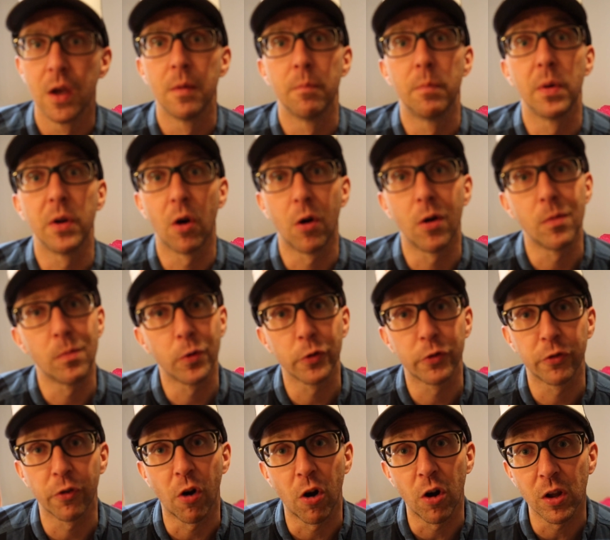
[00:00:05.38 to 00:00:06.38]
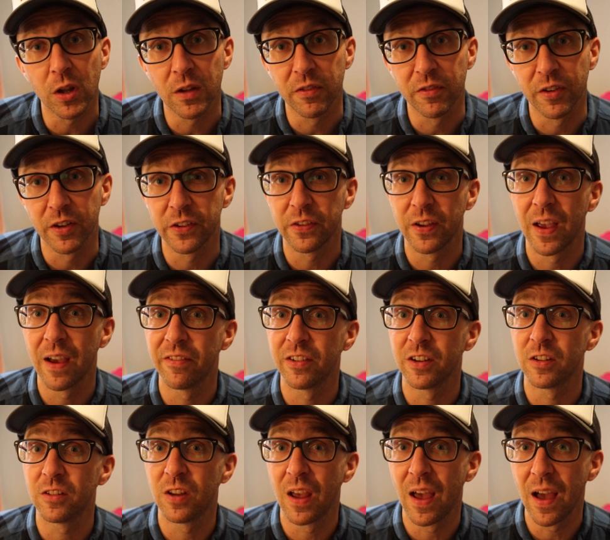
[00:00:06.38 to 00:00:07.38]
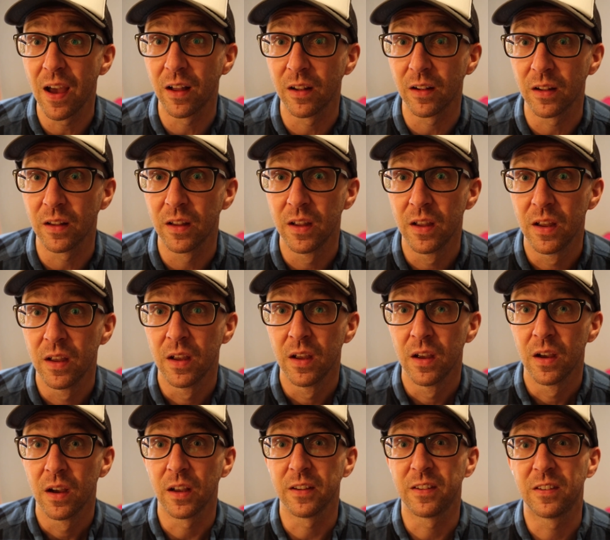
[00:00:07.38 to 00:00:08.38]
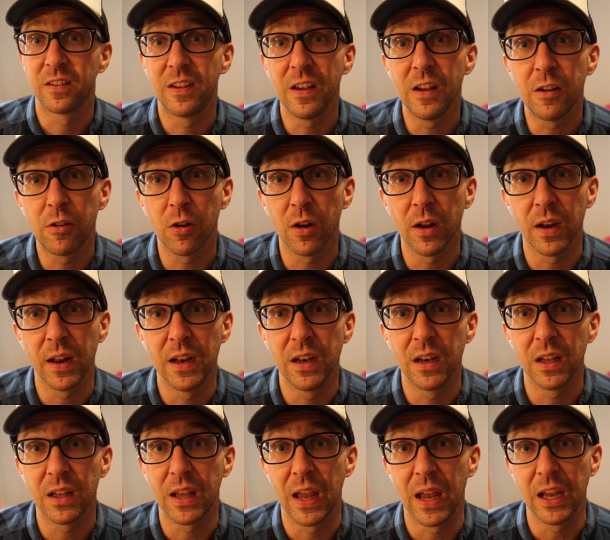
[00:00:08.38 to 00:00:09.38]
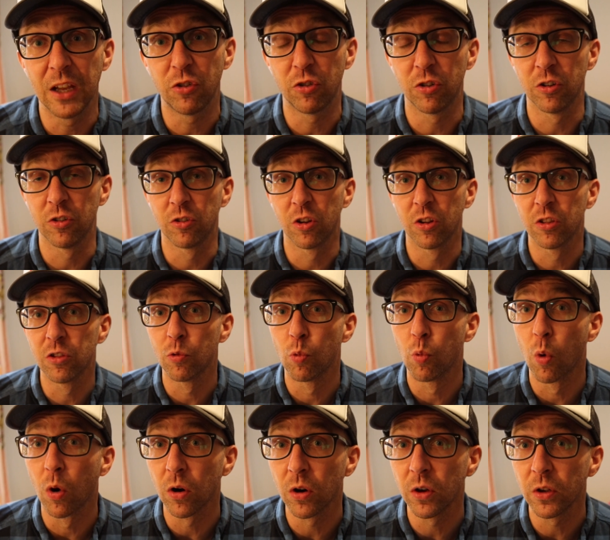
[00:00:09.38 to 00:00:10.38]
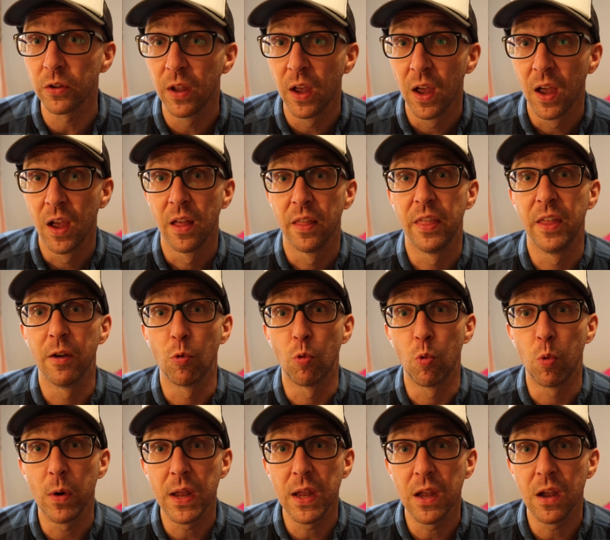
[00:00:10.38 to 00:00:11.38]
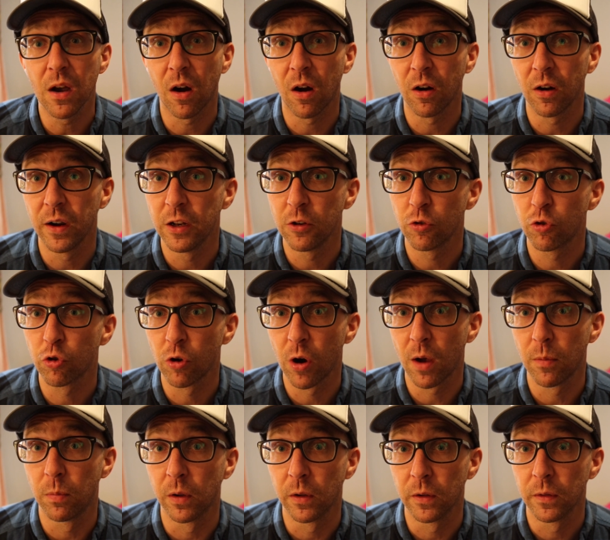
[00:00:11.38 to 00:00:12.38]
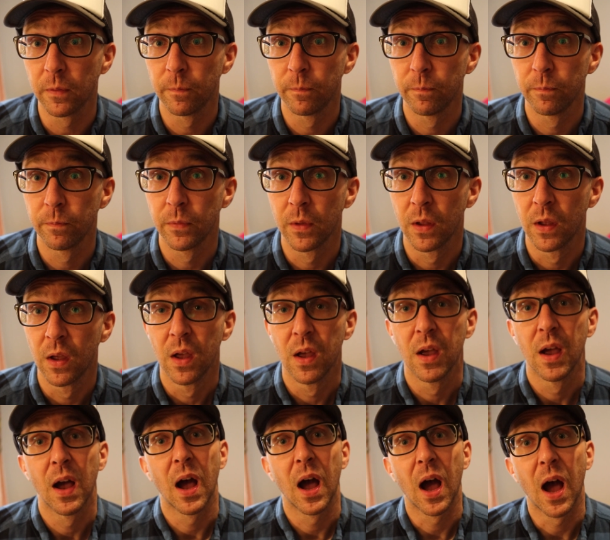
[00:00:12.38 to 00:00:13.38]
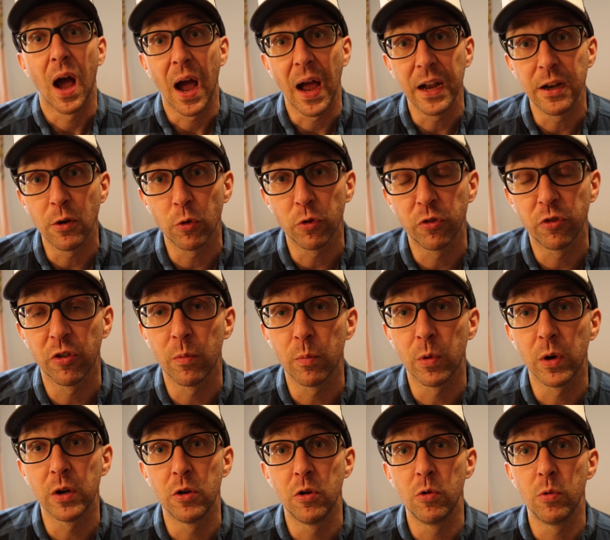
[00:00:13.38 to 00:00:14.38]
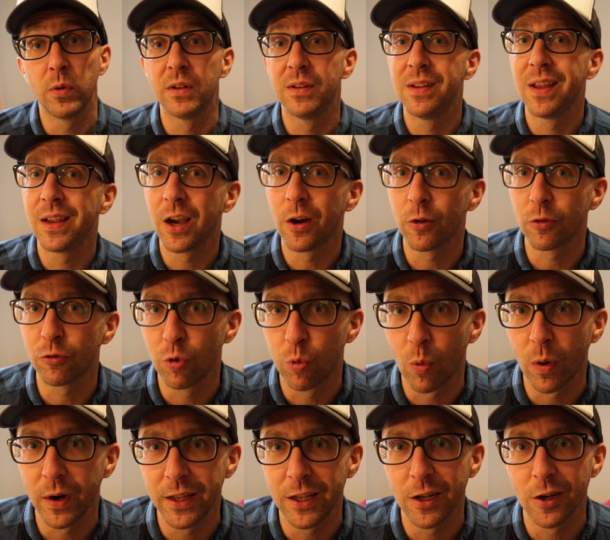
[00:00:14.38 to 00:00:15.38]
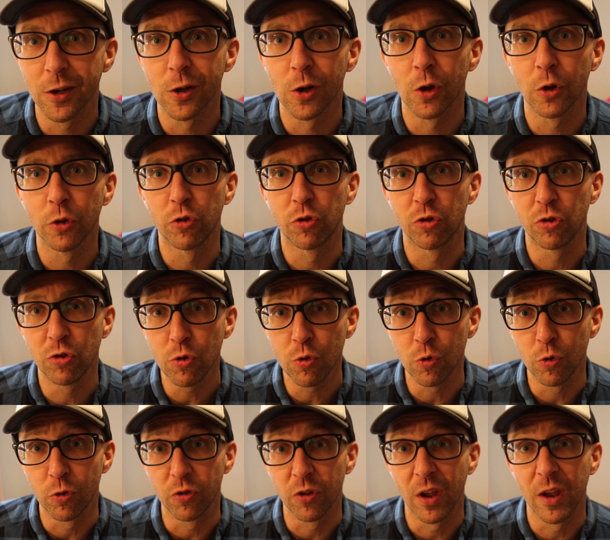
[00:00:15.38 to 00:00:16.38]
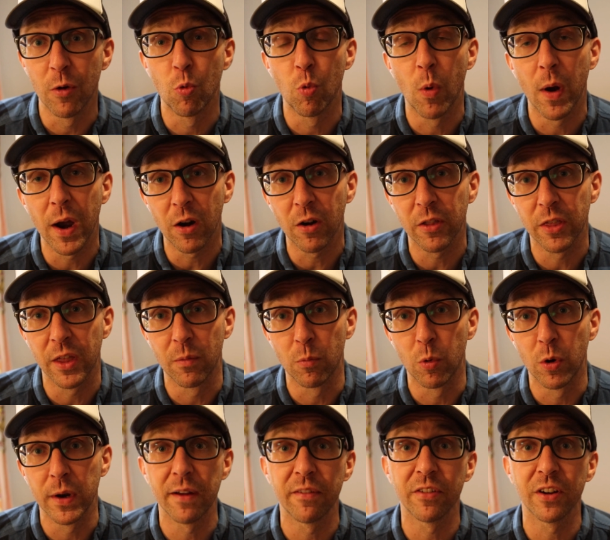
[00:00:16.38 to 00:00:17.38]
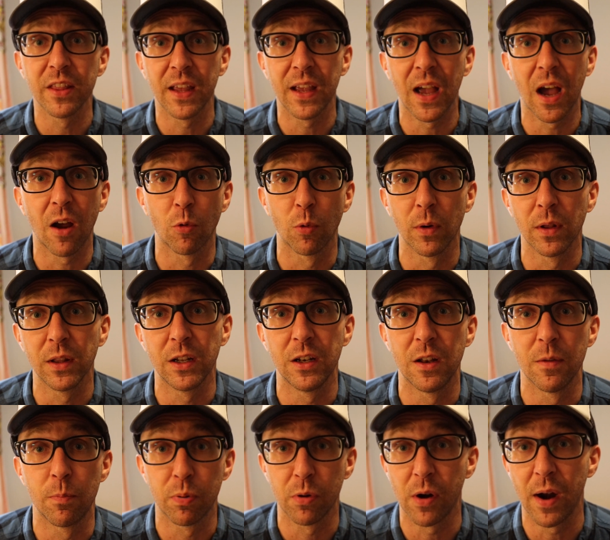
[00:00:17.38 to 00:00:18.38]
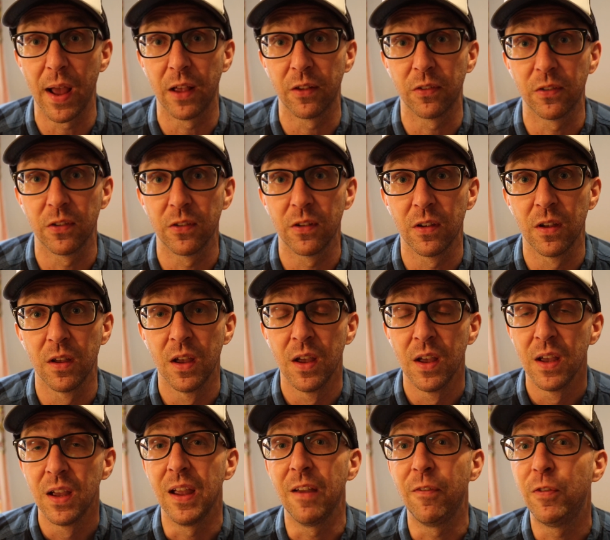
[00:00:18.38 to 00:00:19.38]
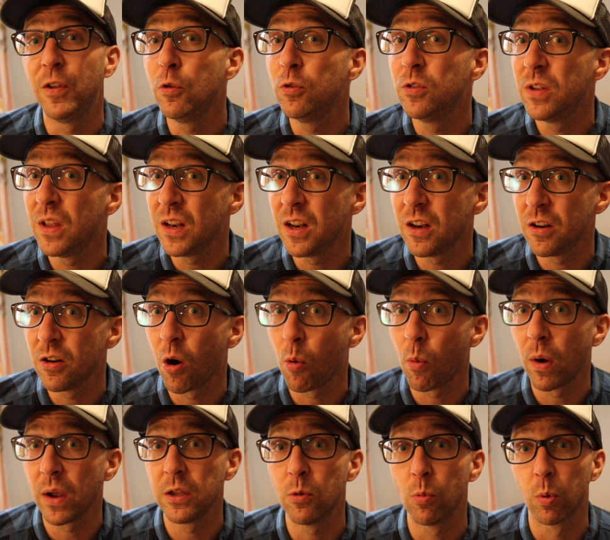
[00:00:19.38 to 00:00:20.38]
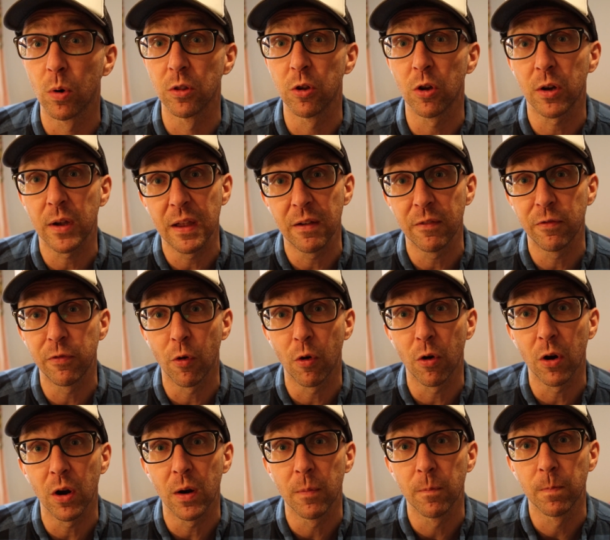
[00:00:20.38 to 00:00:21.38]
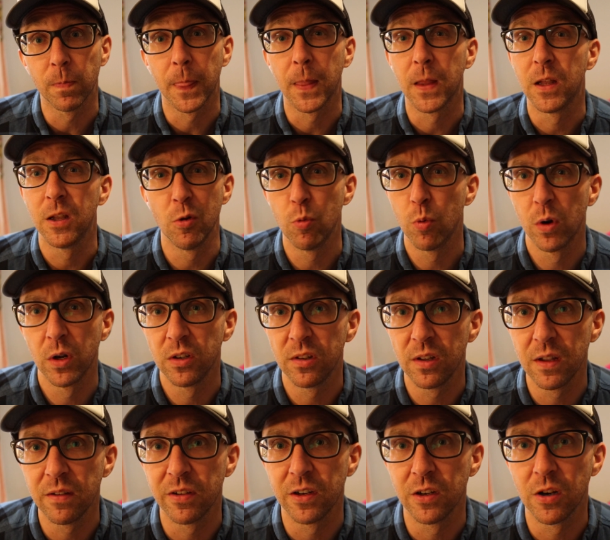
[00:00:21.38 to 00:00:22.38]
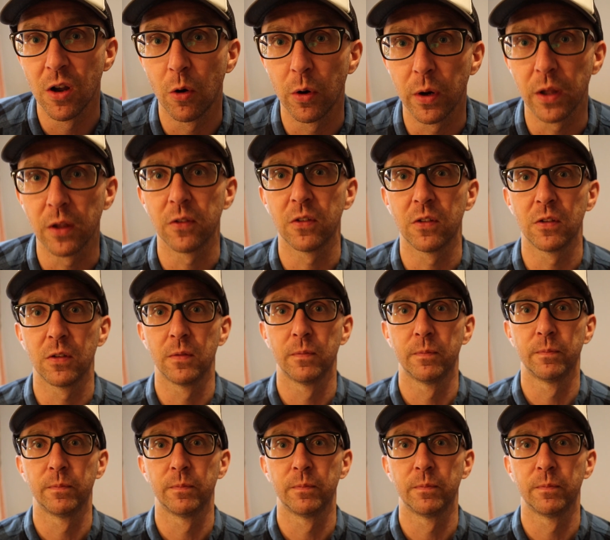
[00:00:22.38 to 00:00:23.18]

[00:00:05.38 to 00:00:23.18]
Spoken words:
but almost all of us have a secret indication to the world that we are in trouble. I know someone who would dig out 20-year-old shoes and wear them whenever they got really depressed. If you didn't know what you were looking for, you wouldn't even notice.